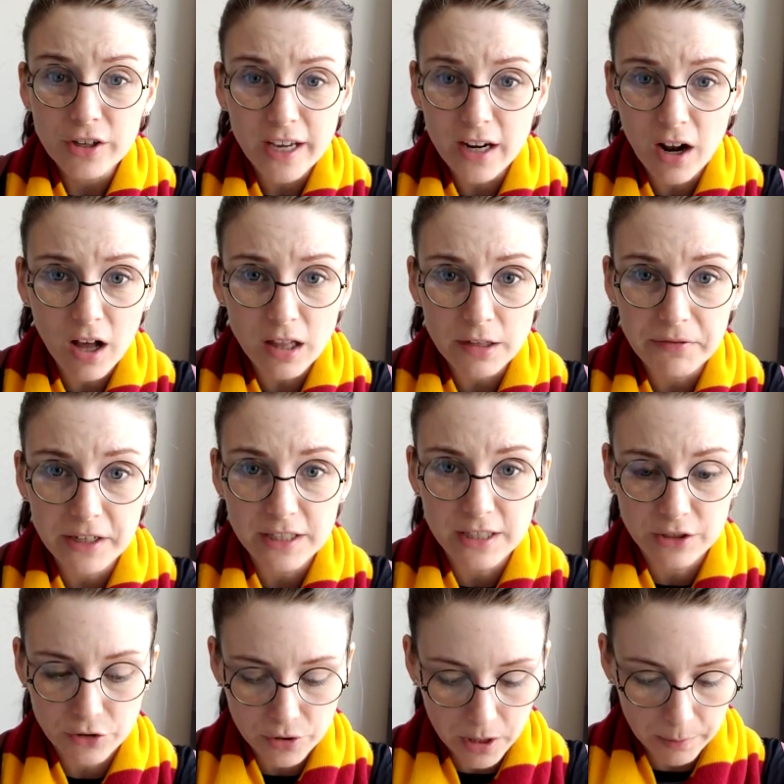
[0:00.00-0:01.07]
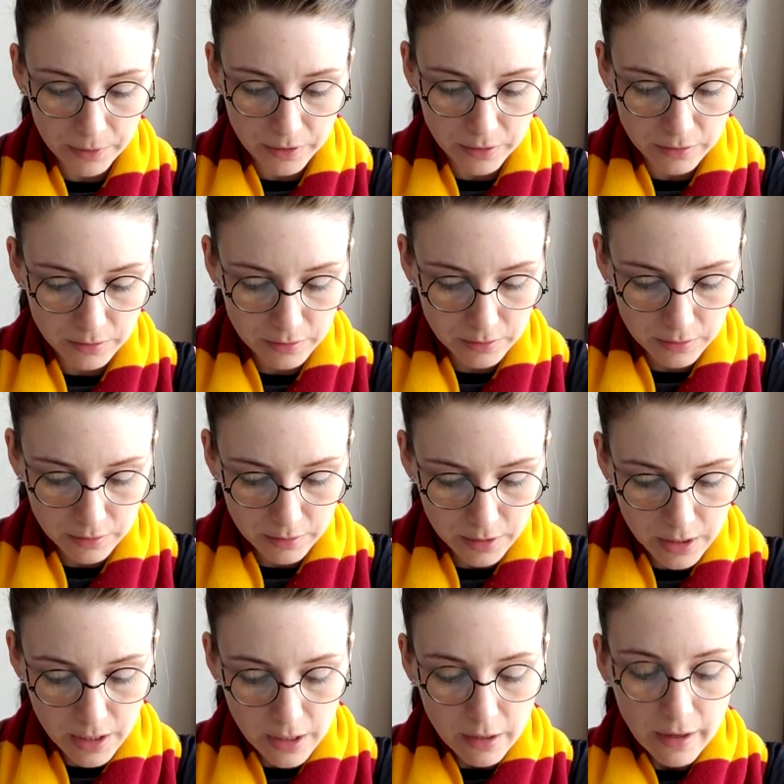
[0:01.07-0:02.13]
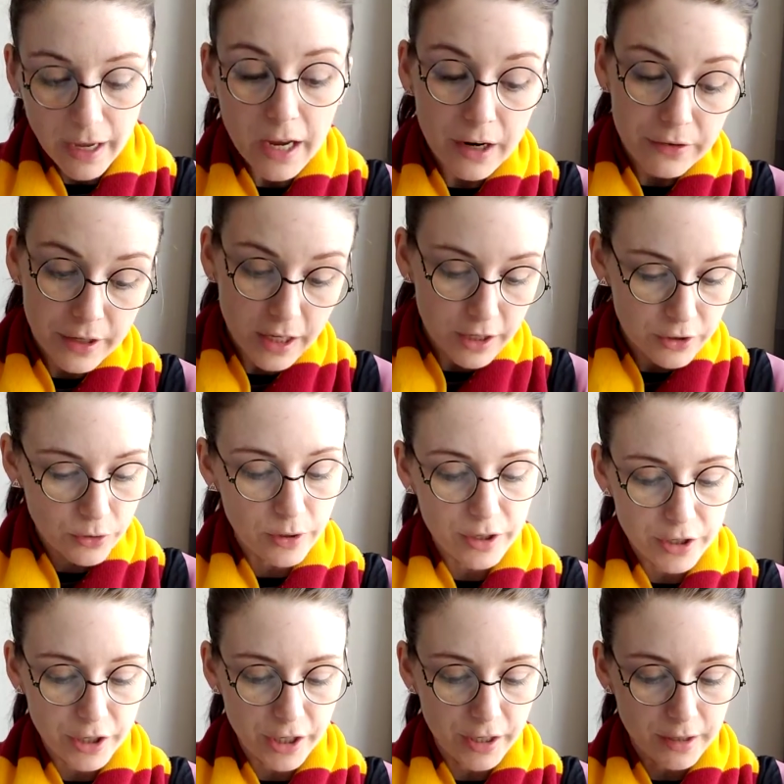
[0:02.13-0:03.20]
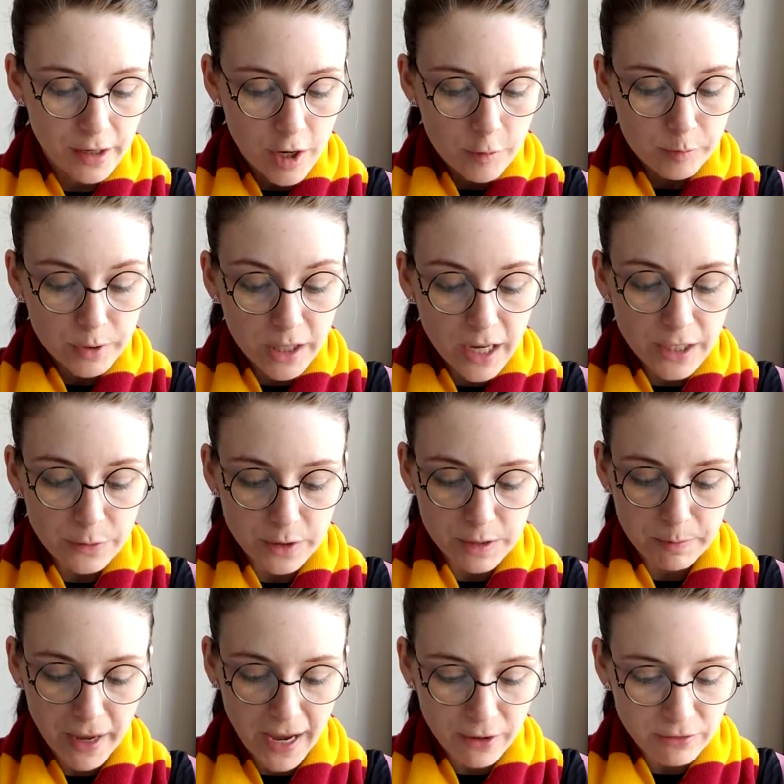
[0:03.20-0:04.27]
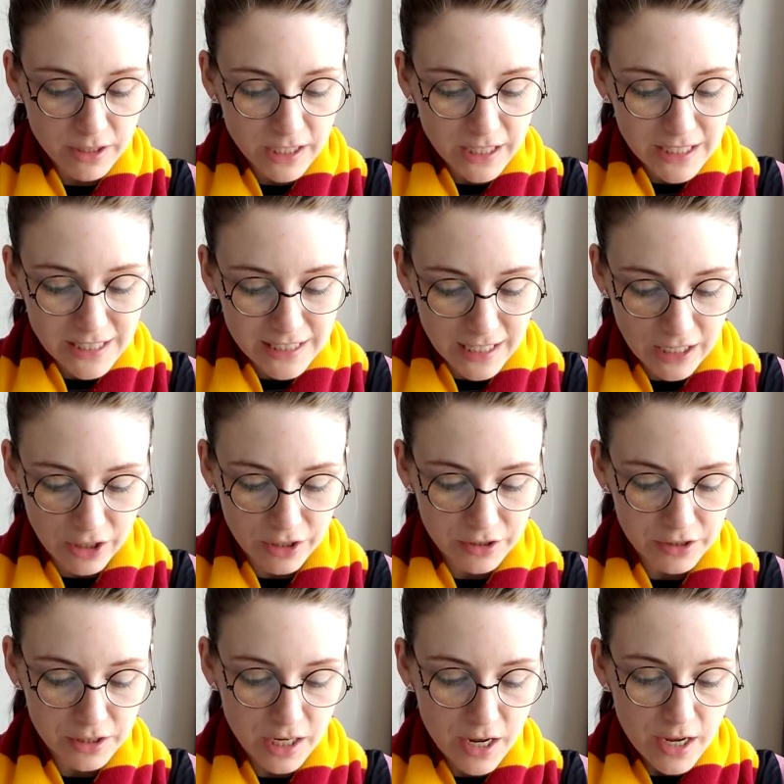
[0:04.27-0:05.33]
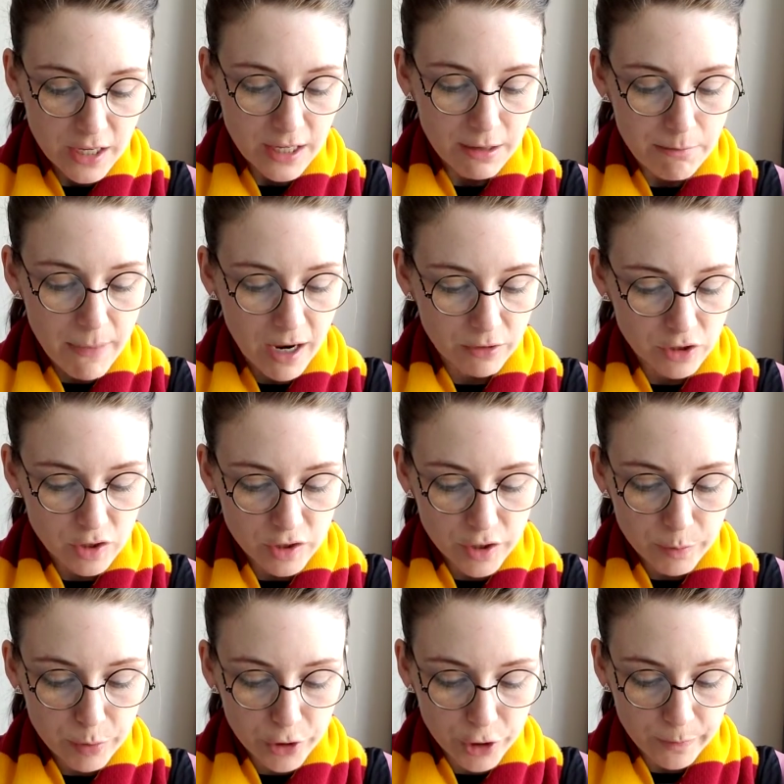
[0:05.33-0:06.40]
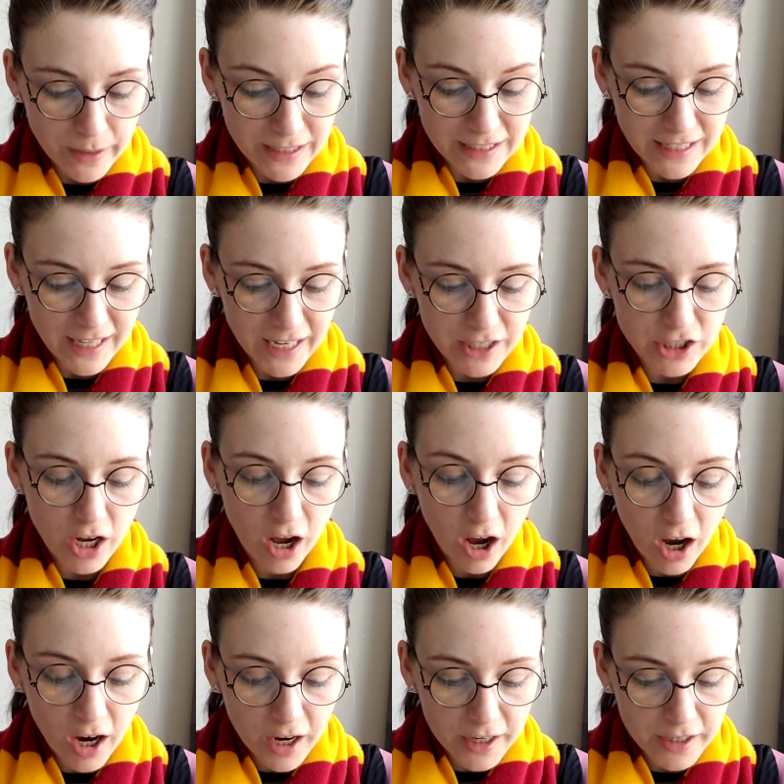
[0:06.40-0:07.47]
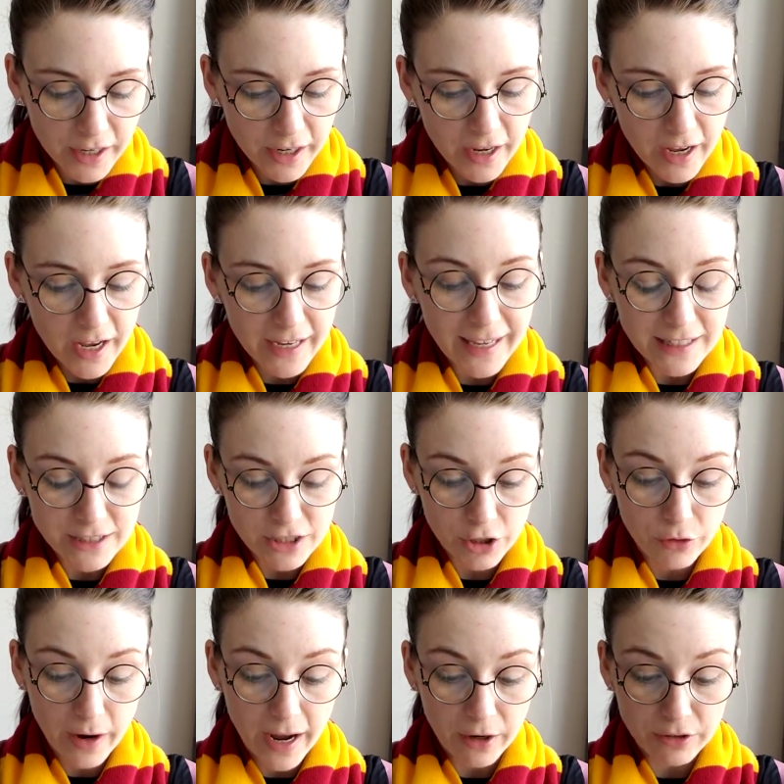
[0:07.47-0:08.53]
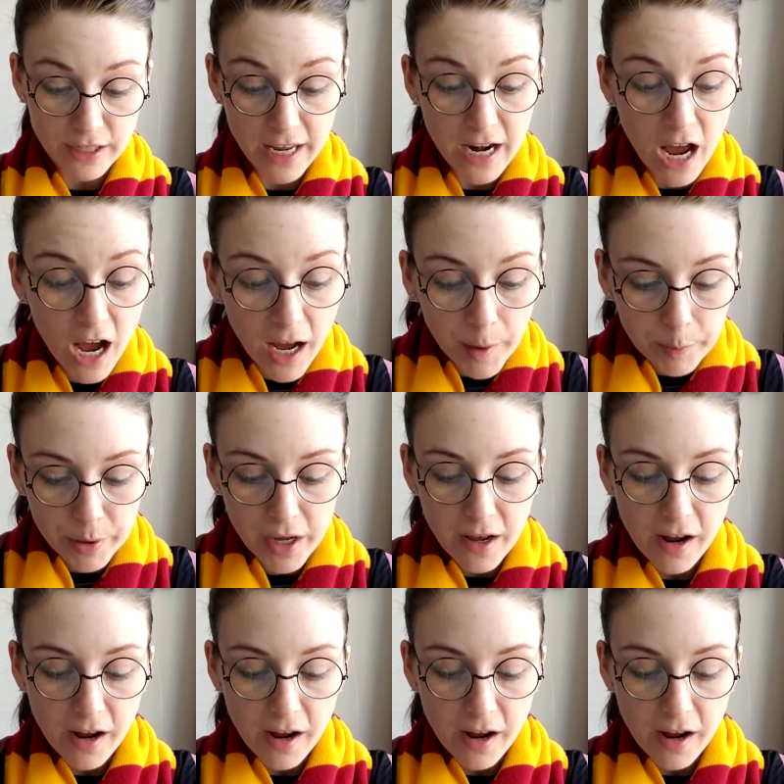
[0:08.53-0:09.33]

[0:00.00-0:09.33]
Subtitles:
get all of us in trouble." Harry ignored her. Blood was pounding in his ears. He mounted the broom and kicked hard against the ground, and up